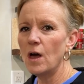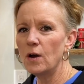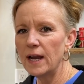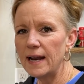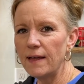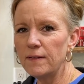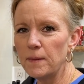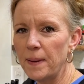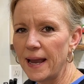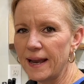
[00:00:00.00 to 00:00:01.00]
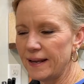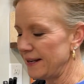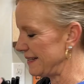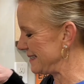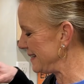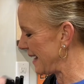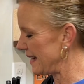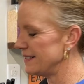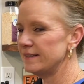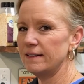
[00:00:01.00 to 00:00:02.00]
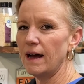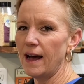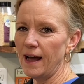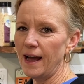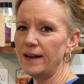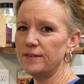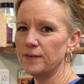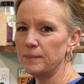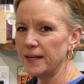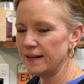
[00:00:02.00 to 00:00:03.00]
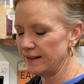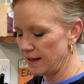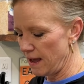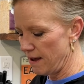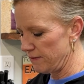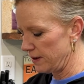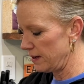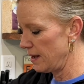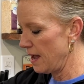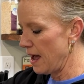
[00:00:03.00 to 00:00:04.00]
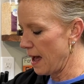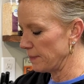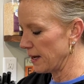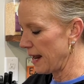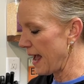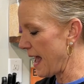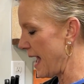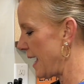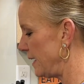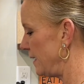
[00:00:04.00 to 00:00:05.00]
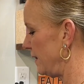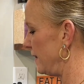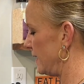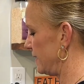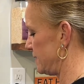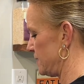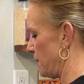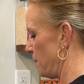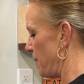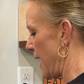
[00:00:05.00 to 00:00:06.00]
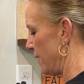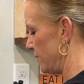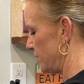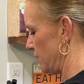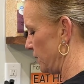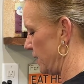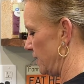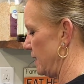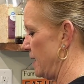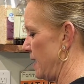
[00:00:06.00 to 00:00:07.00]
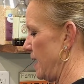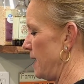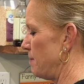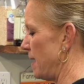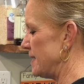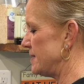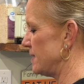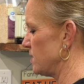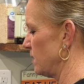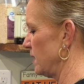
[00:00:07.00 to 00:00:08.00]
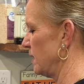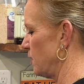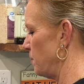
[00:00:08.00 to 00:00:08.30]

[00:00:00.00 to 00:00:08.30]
Okay, now that the pan is nice and hot from being in the oven, I'm gonna add this batter to it. It may sizzle a little